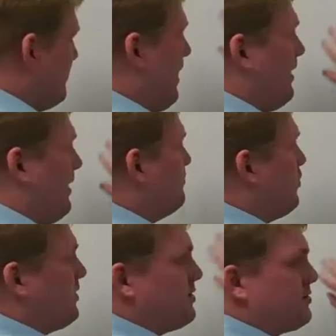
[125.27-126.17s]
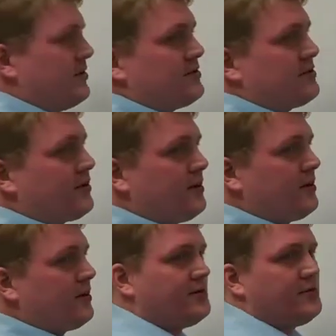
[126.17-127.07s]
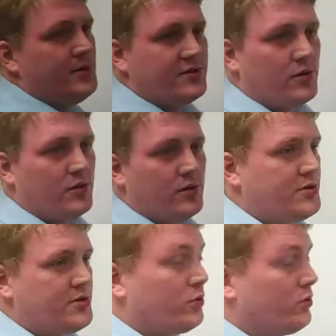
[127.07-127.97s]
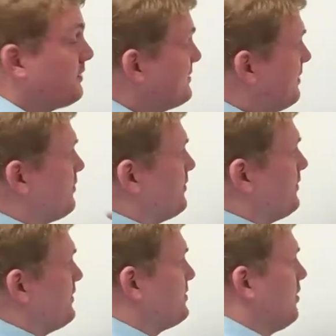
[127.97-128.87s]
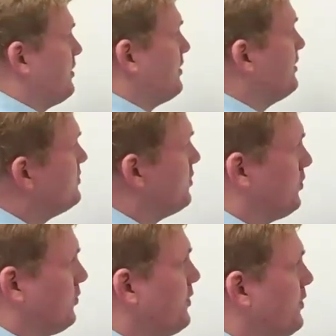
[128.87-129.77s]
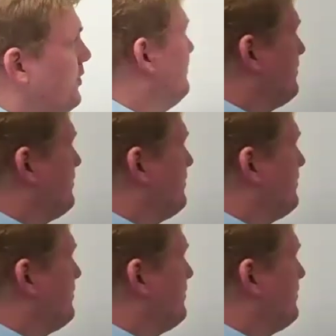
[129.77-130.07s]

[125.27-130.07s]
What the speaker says: And we just consider him to be his own special rule, except for if it's on zone read.